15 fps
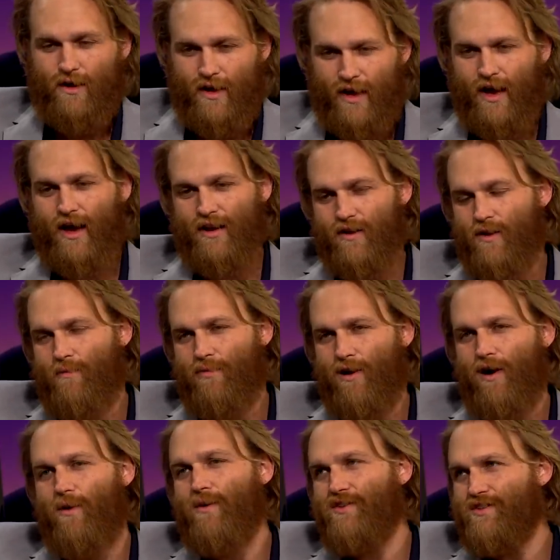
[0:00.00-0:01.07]
Yeah, you know what,
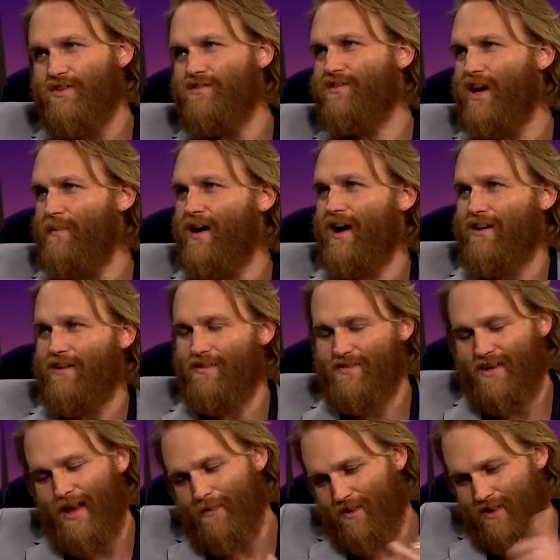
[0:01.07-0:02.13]
Paul, why don't you try back another
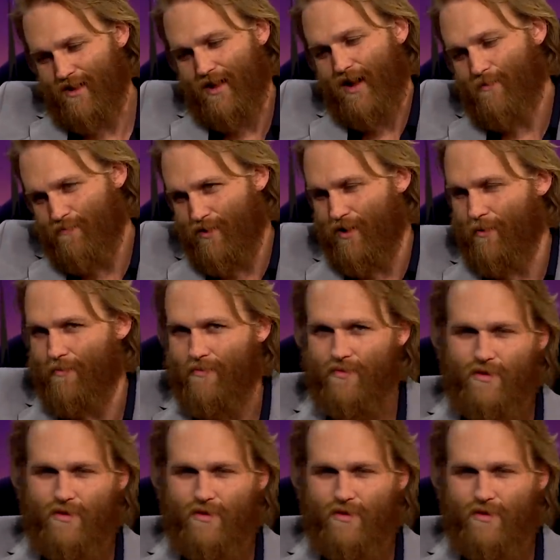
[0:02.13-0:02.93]
time? Click, boom.